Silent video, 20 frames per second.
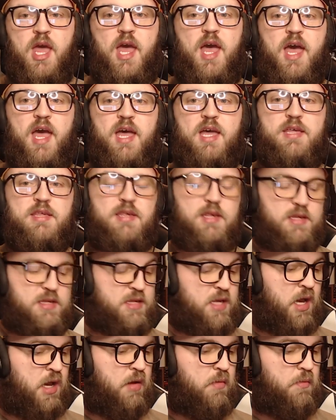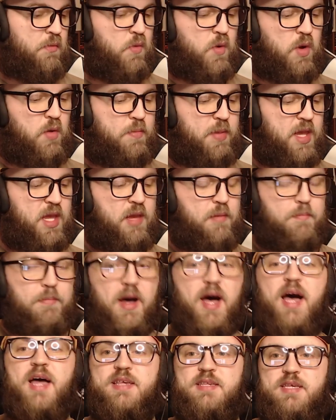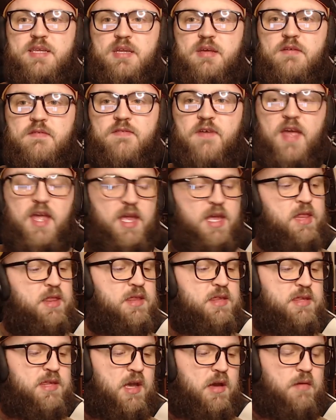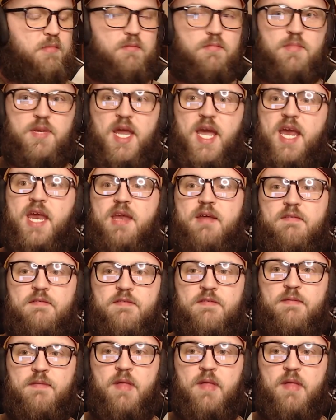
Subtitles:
as some will be positive and some negative.